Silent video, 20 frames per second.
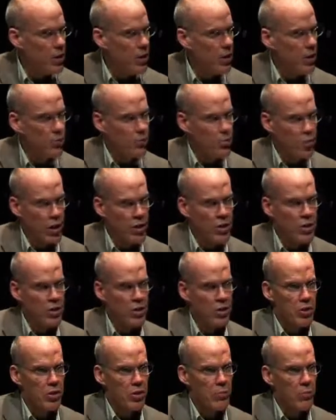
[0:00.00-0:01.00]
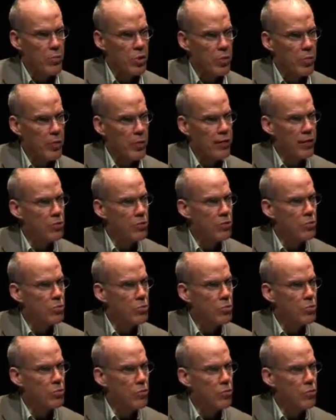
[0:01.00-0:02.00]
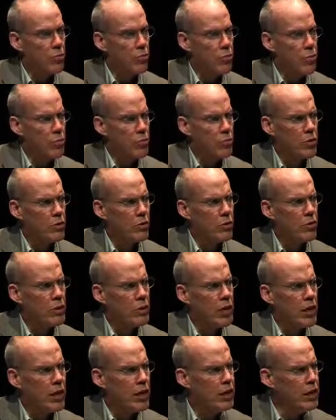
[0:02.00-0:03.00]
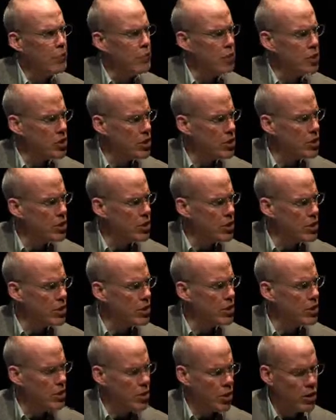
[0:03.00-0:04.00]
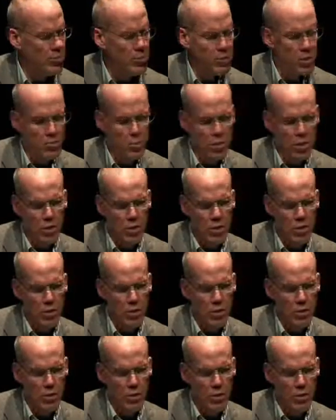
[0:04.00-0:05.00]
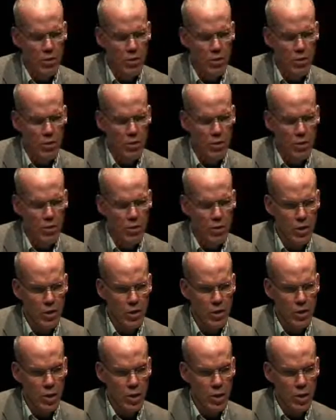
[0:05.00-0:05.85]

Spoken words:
embraced the demand that we'd put forward of an 80% cut in carbon emissions by 2050.